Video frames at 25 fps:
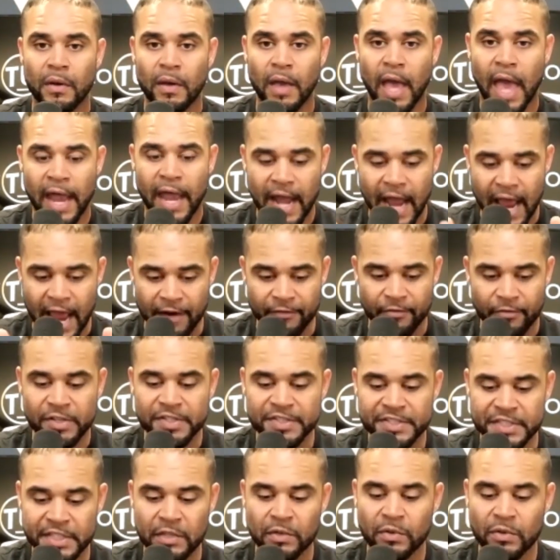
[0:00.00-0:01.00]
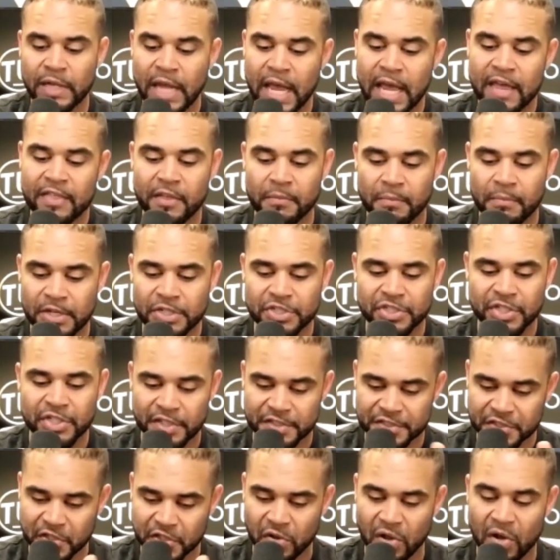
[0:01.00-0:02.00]
And every single day, the mission
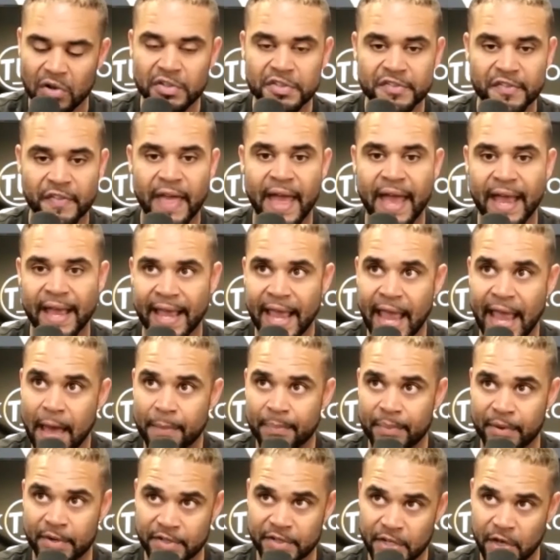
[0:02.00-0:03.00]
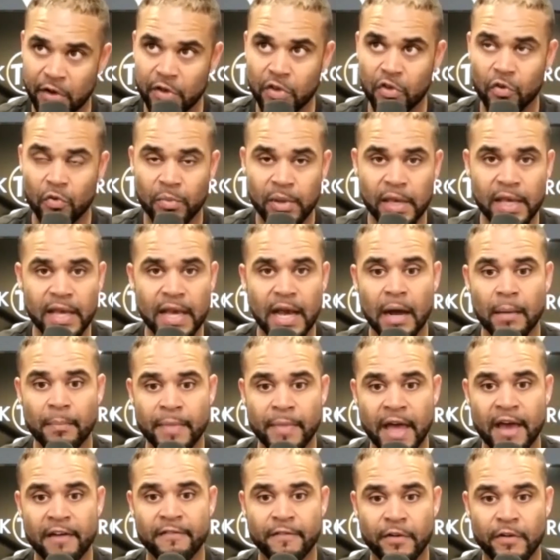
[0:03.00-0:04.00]
is close that gap until you become
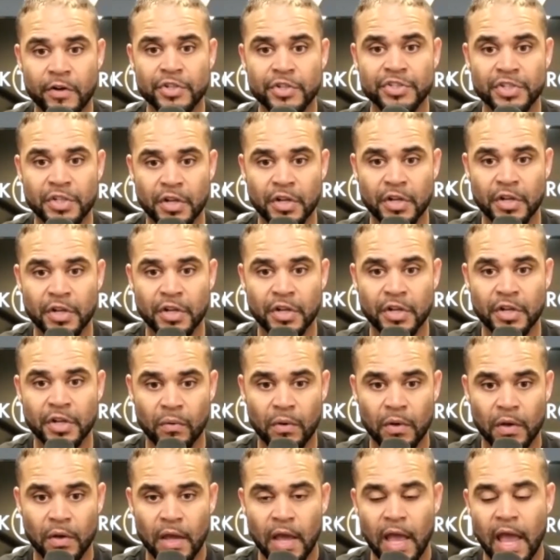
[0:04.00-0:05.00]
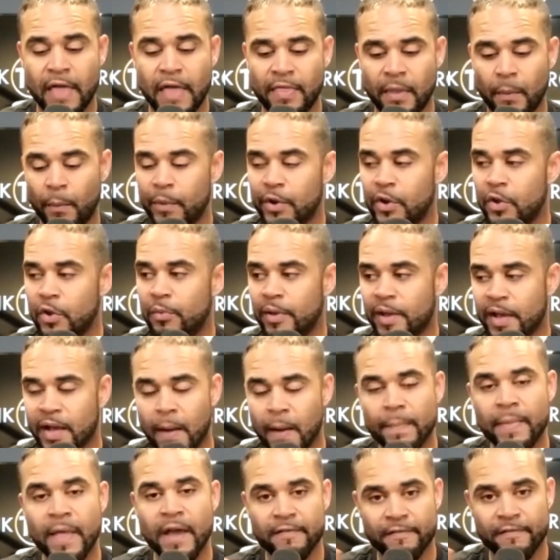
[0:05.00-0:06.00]
that version of you. And then when you
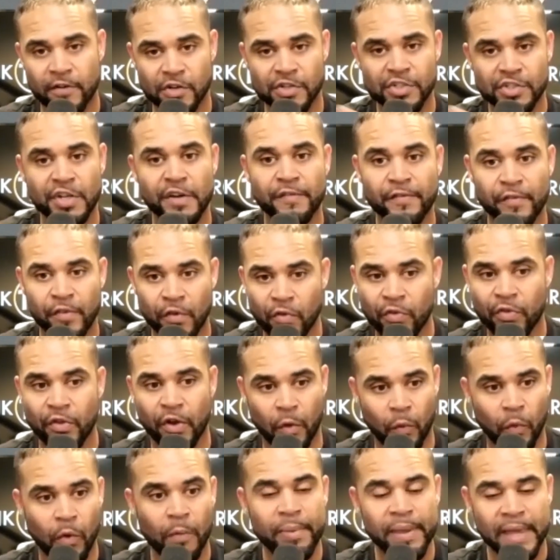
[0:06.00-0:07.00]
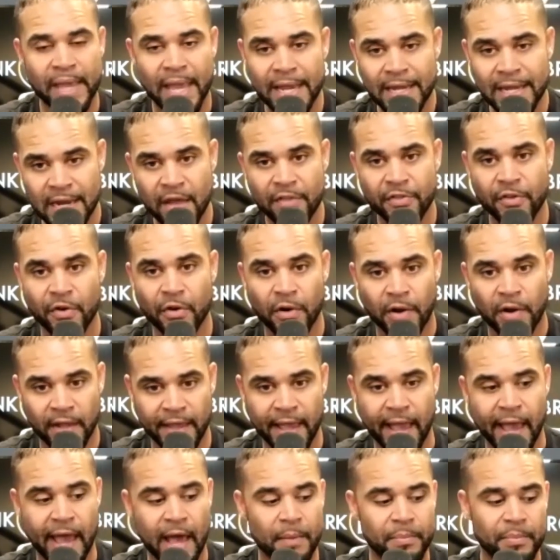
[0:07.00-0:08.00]
become that version of you, there will be another
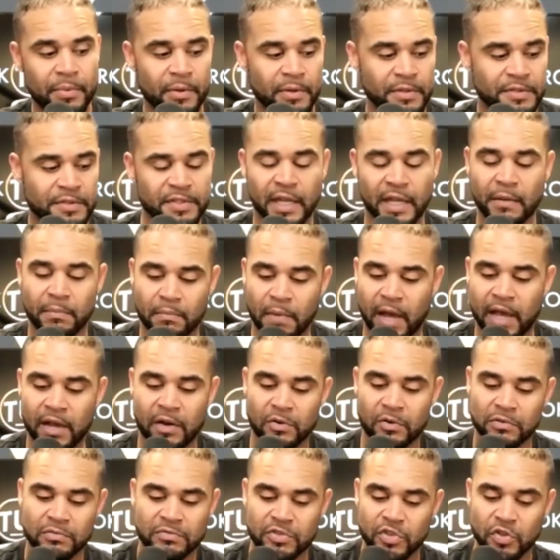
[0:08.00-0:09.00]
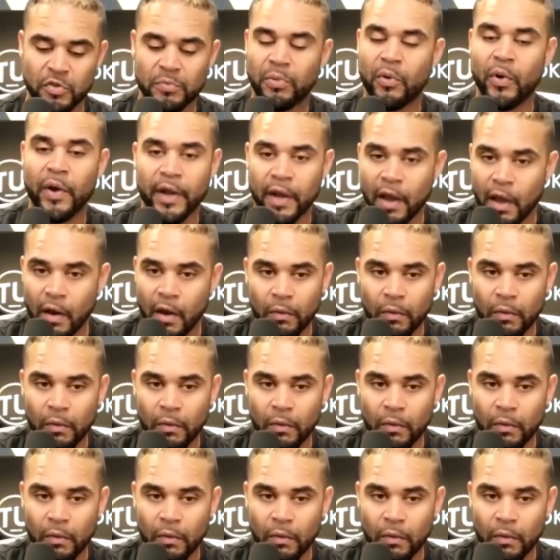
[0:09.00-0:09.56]
gap. It's like Michael 2.0. Right?